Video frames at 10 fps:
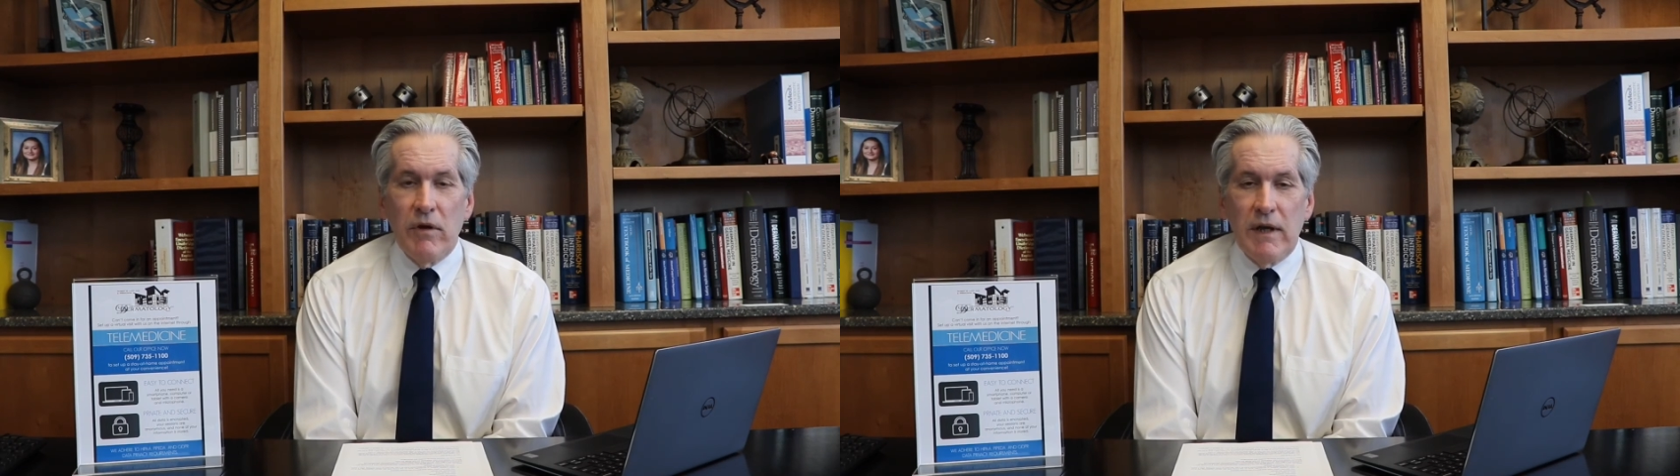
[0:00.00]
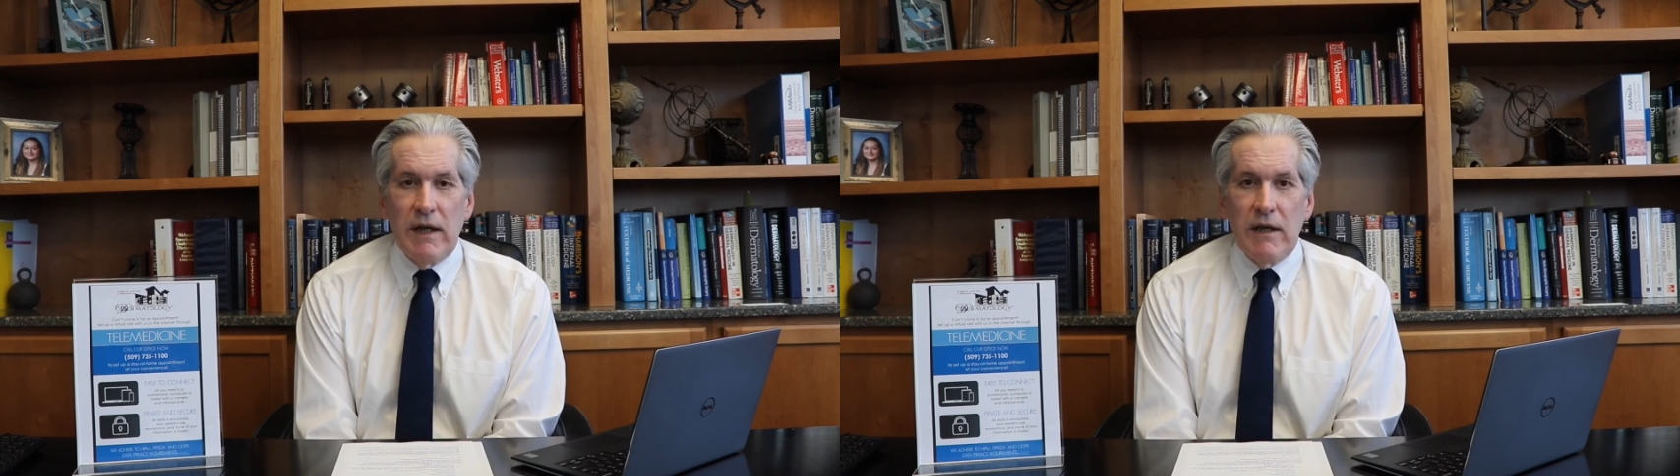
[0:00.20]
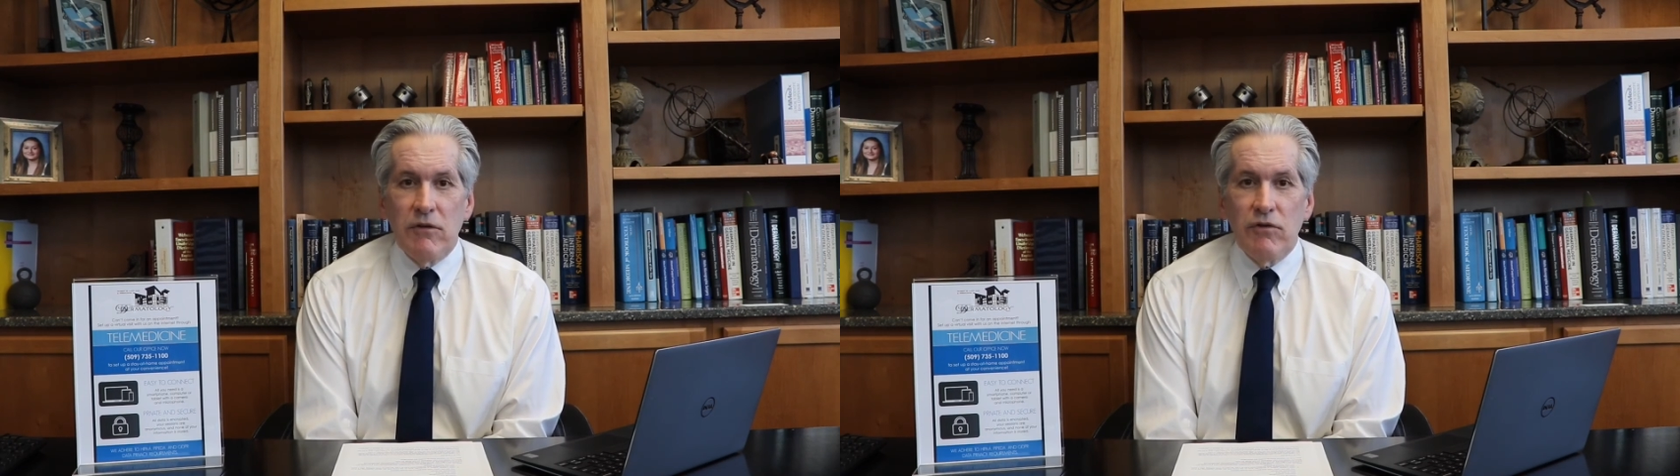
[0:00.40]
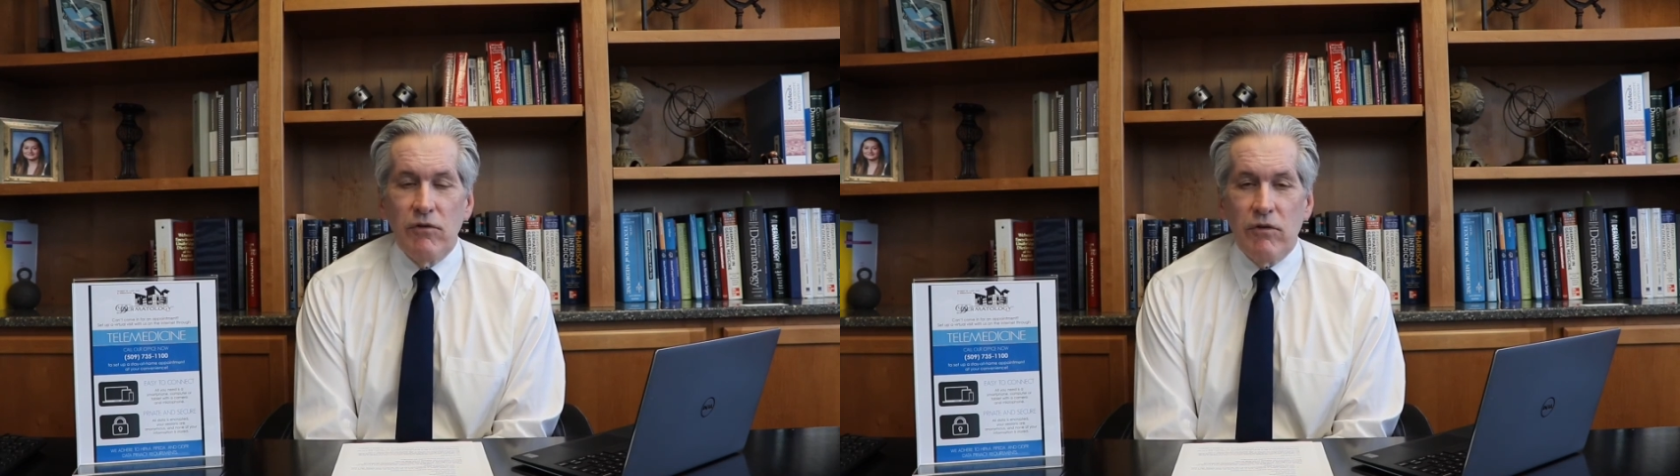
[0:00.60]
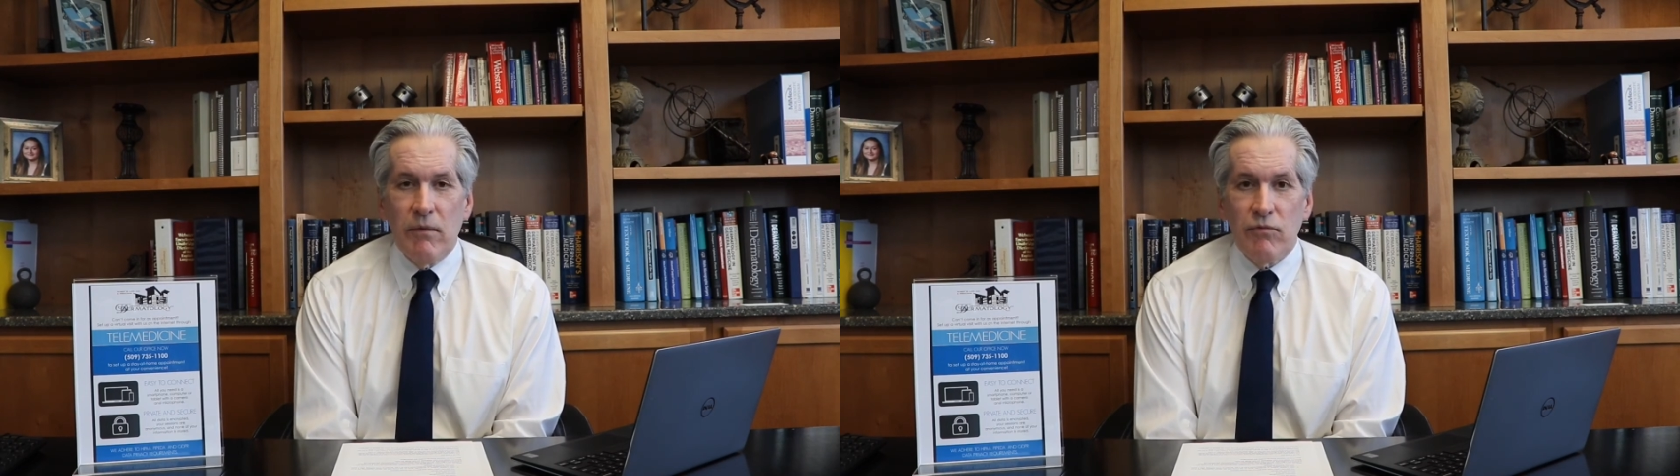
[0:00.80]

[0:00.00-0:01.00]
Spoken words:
get into some